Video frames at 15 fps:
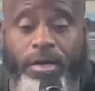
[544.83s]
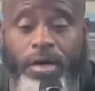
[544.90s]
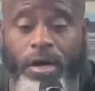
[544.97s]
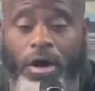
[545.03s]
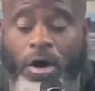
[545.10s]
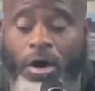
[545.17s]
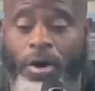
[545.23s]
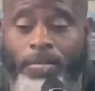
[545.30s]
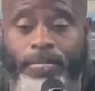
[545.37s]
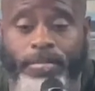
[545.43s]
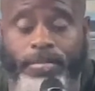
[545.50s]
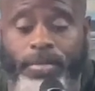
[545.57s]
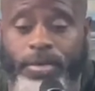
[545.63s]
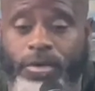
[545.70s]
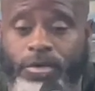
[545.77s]

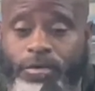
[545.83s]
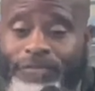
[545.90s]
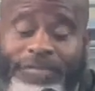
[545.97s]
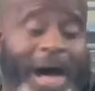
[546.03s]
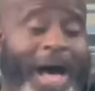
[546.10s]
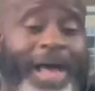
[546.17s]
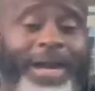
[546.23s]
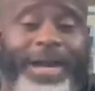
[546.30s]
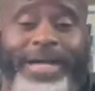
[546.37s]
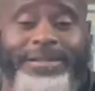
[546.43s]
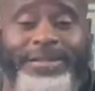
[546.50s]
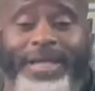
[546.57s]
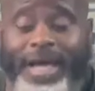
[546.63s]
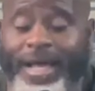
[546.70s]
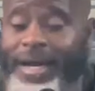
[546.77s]
you find
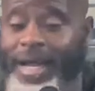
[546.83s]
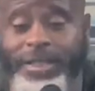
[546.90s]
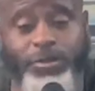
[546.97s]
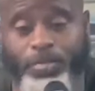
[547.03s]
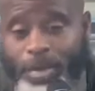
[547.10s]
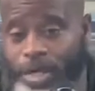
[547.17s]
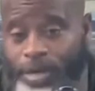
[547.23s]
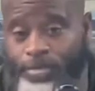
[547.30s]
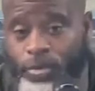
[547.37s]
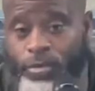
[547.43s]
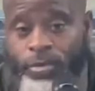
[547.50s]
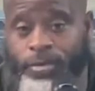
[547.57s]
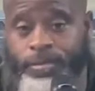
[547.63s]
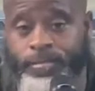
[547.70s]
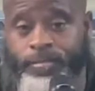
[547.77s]
less and less
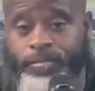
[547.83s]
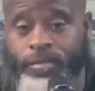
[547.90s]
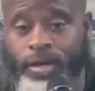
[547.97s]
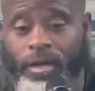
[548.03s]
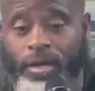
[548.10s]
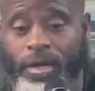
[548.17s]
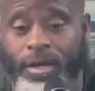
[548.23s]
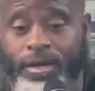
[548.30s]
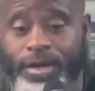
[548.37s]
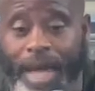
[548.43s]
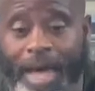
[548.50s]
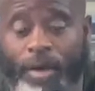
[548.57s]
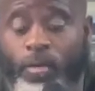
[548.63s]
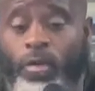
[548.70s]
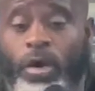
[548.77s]
people
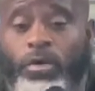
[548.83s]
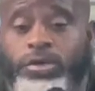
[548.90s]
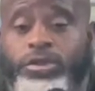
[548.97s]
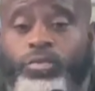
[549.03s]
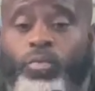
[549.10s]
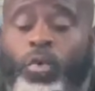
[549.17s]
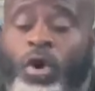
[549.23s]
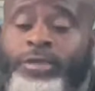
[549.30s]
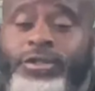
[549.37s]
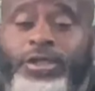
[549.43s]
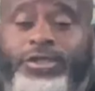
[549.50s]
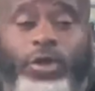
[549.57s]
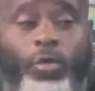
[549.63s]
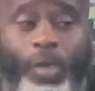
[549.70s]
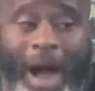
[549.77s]
that want to
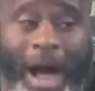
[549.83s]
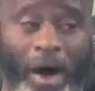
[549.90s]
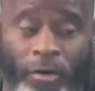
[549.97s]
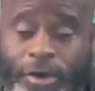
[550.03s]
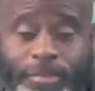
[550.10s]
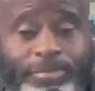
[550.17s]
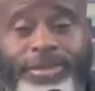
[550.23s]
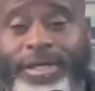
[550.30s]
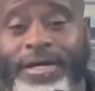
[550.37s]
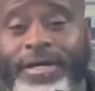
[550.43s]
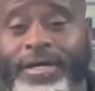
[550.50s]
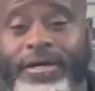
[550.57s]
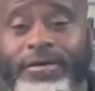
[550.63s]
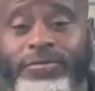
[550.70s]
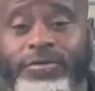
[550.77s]
surround
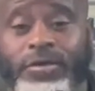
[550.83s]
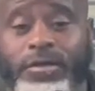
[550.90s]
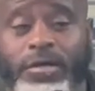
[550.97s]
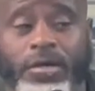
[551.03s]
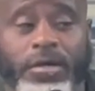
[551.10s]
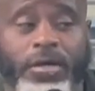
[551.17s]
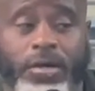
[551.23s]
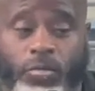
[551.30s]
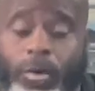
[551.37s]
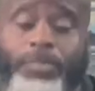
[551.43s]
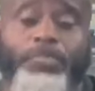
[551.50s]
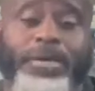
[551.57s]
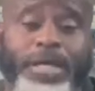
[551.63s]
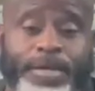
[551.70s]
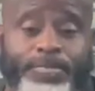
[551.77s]
themselves with
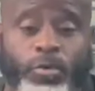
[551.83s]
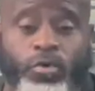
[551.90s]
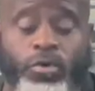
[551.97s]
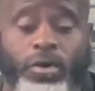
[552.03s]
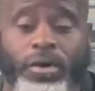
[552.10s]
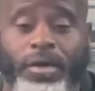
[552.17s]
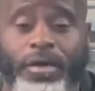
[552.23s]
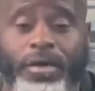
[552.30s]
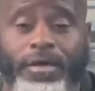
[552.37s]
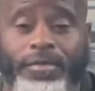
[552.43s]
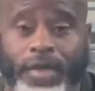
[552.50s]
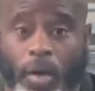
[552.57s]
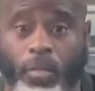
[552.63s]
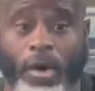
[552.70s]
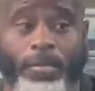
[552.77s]
people
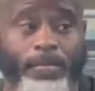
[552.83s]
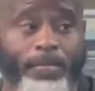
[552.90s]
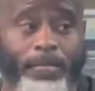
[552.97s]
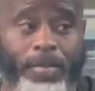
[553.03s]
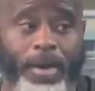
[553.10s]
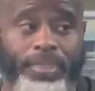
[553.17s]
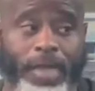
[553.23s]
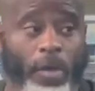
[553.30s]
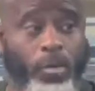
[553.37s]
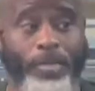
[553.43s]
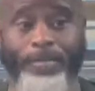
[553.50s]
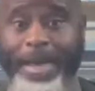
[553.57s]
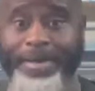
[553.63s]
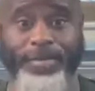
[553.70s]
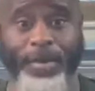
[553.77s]
that will
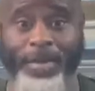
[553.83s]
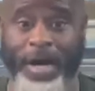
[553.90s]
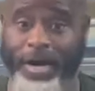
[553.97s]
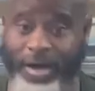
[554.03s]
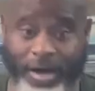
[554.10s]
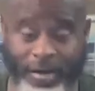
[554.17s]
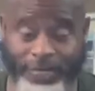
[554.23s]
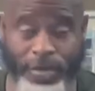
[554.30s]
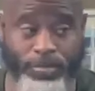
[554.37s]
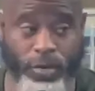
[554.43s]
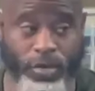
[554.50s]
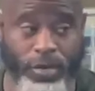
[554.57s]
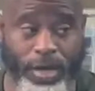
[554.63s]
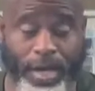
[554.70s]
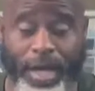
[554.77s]
make them
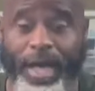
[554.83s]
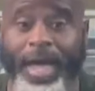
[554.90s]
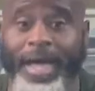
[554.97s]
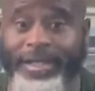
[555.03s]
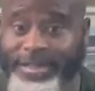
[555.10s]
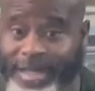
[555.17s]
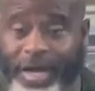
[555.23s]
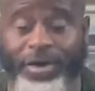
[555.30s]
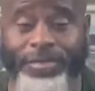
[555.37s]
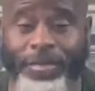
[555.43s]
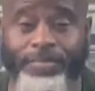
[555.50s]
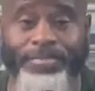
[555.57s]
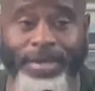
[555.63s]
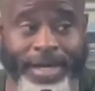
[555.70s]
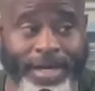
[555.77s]
uncomfortable and tell them
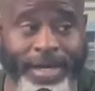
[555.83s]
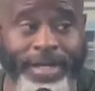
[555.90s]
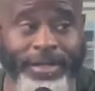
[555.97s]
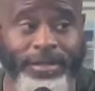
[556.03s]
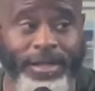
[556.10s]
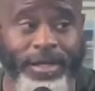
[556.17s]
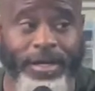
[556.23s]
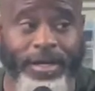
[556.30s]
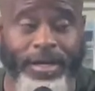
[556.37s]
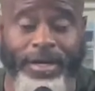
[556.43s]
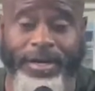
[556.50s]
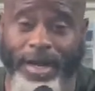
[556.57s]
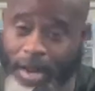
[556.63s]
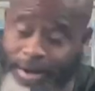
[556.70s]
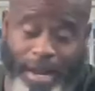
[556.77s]
things
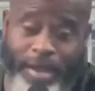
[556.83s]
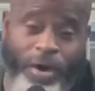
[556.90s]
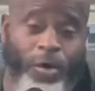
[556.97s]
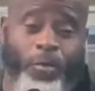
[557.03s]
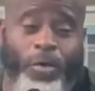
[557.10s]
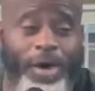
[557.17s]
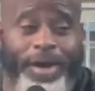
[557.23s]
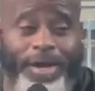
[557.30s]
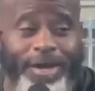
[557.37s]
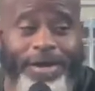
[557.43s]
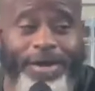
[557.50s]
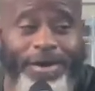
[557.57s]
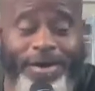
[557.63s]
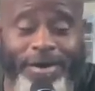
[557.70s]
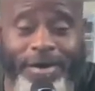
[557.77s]
that they don't want to
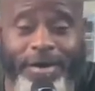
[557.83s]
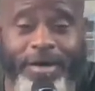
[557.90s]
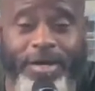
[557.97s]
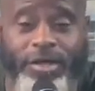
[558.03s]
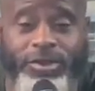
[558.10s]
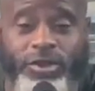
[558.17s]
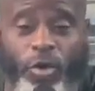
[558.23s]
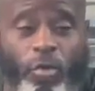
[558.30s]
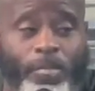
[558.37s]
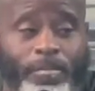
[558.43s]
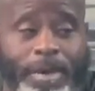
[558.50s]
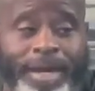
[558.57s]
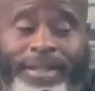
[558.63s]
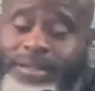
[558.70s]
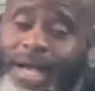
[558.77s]
hear. So
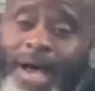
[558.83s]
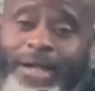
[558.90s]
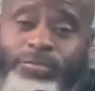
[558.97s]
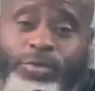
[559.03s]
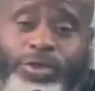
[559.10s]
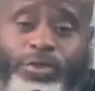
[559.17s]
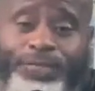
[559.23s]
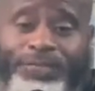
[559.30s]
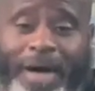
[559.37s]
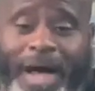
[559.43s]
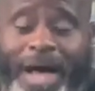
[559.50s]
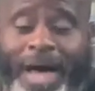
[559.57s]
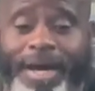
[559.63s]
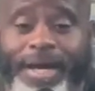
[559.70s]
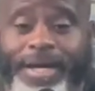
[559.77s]
many times what you
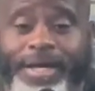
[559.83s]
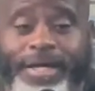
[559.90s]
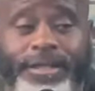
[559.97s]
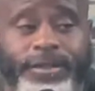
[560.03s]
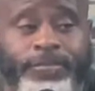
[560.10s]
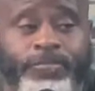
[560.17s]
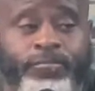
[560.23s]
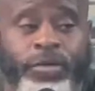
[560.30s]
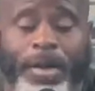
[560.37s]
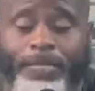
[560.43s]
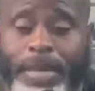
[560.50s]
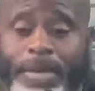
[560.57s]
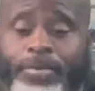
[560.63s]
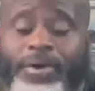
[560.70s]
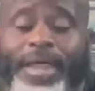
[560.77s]
find is
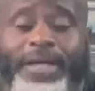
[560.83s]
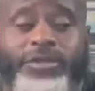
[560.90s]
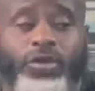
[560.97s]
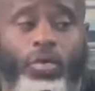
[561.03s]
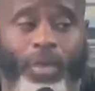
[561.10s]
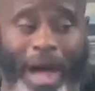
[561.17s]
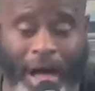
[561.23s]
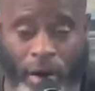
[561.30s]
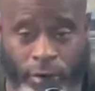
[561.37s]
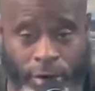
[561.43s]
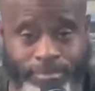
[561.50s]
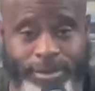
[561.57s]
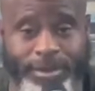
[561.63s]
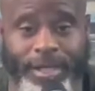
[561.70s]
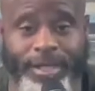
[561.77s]
people that surround
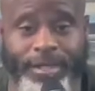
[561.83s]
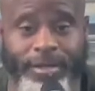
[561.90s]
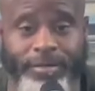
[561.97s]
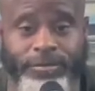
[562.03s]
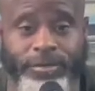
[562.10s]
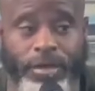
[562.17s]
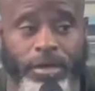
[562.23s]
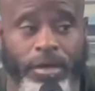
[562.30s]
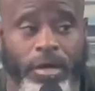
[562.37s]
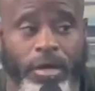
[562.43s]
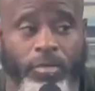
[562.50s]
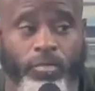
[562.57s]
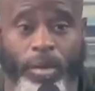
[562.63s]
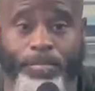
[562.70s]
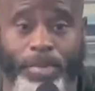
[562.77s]
themselves
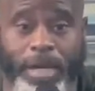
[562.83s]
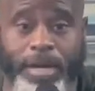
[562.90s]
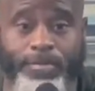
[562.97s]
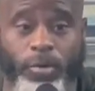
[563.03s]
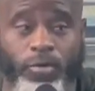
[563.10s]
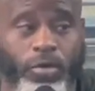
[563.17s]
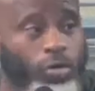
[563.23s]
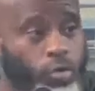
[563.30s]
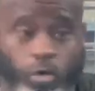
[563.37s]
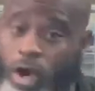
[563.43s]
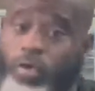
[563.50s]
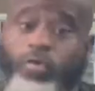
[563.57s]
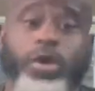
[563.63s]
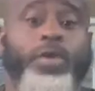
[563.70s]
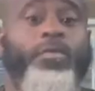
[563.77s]
with people who
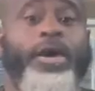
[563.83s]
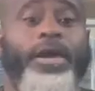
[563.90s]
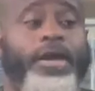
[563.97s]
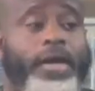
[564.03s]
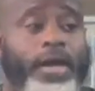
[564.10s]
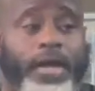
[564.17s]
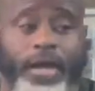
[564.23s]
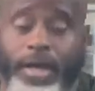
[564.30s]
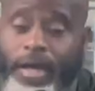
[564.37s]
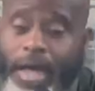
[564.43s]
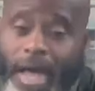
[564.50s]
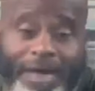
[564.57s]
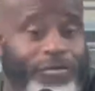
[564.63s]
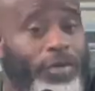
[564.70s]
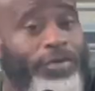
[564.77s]
agree with
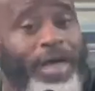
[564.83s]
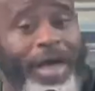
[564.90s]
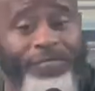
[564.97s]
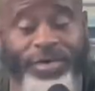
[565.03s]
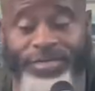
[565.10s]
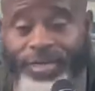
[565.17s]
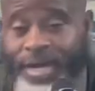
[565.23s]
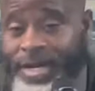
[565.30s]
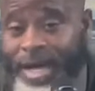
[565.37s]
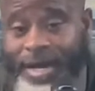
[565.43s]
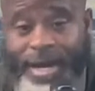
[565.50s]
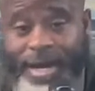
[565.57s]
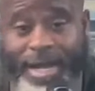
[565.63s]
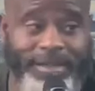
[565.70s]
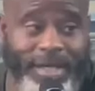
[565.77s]
everything that
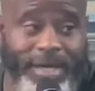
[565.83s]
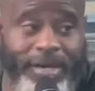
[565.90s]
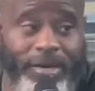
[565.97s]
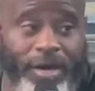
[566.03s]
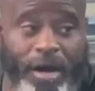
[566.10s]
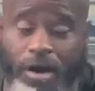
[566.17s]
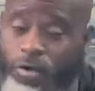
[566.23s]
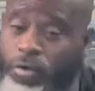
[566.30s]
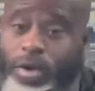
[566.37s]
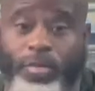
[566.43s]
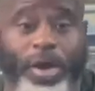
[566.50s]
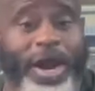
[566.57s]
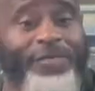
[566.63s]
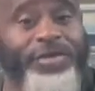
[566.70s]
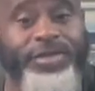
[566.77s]
they say, agree
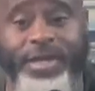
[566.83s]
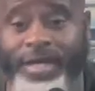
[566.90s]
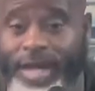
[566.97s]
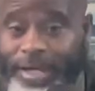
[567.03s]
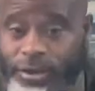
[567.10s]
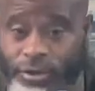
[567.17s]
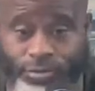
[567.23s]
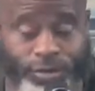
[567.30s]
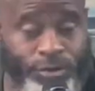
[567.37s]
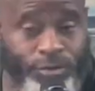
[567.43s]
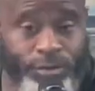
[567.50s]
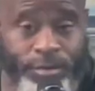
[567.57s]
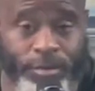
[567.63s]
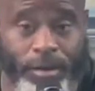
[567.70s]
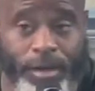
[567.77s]
with everything that you do.
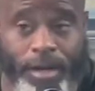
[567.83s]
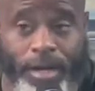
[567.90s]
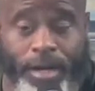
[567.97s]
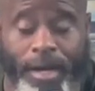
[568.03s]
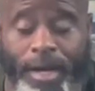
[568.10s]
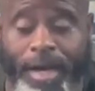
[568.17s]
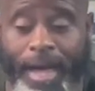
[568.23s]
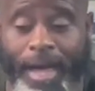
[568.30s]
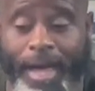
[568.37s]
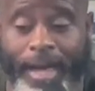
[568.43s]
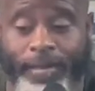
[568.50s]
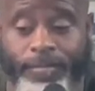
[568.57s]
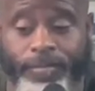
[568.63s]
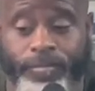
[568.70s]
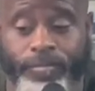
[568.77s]
And